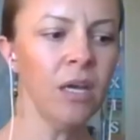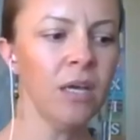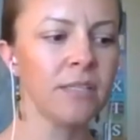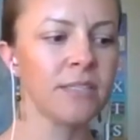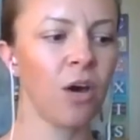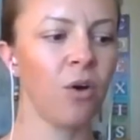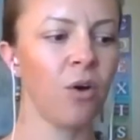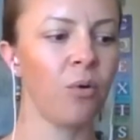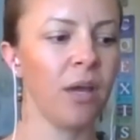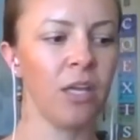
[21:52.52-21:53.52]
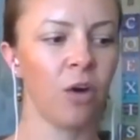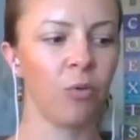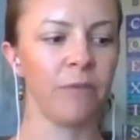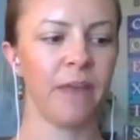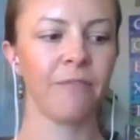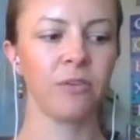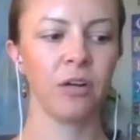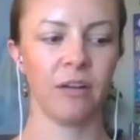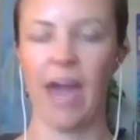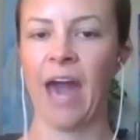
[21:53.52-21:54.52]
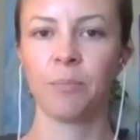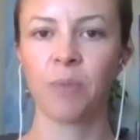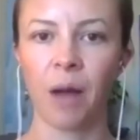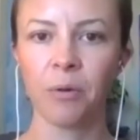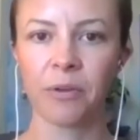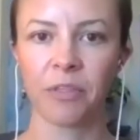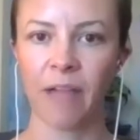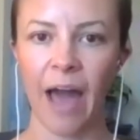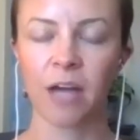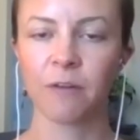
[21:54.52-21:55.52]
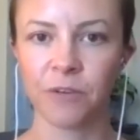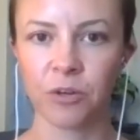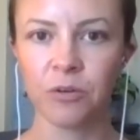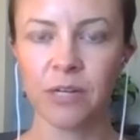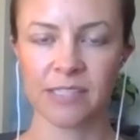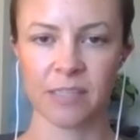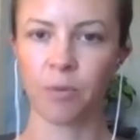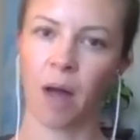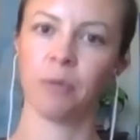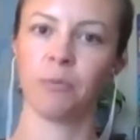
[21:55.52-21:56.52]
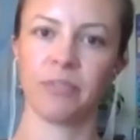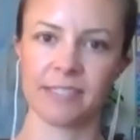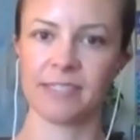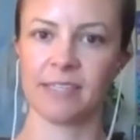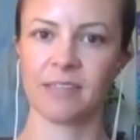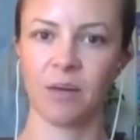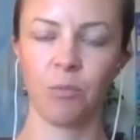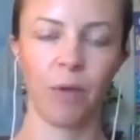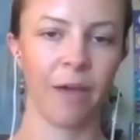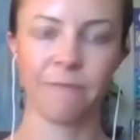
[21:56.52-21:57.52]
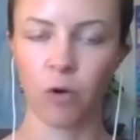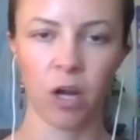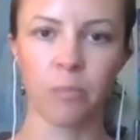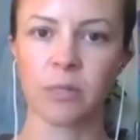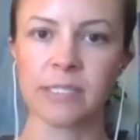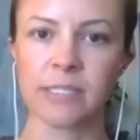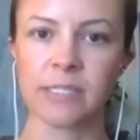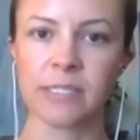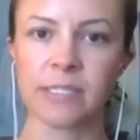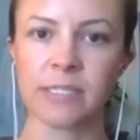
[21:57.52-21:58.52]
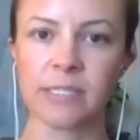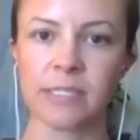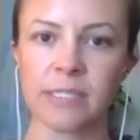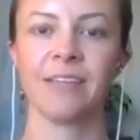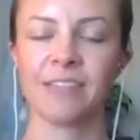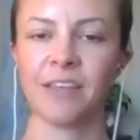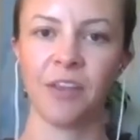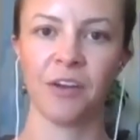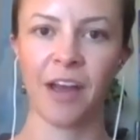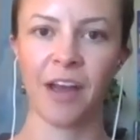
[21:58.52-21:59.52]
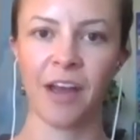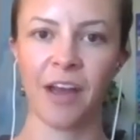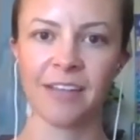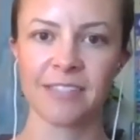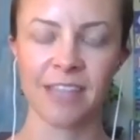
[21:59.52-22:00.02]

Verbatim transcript: So, you know, we've never had a problem with a lack of food. It's a problem with the system. We have 40% food waste in the United States.